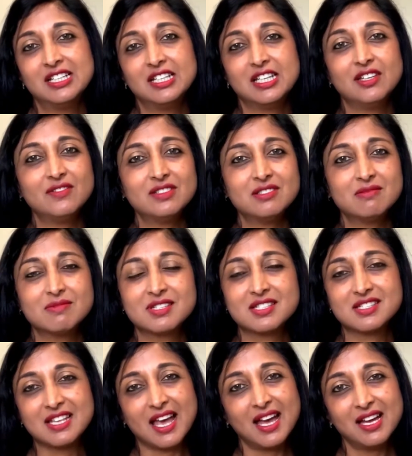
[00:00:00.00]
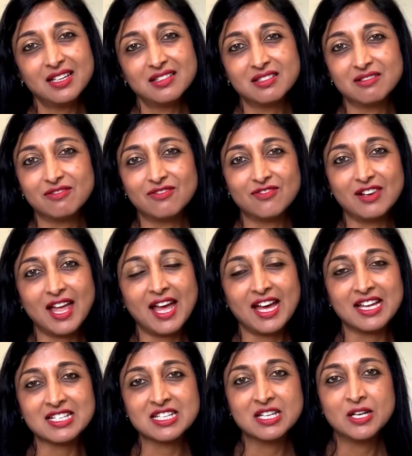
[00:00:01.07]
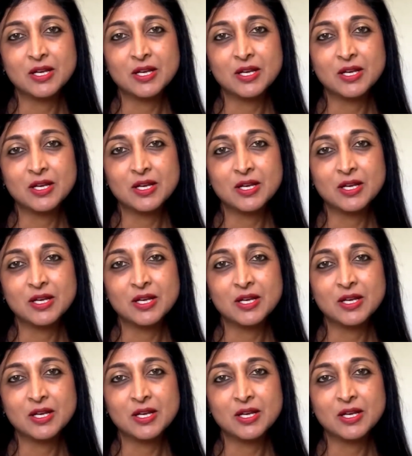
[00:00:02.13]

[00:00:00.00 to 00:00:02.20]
even sad and flat.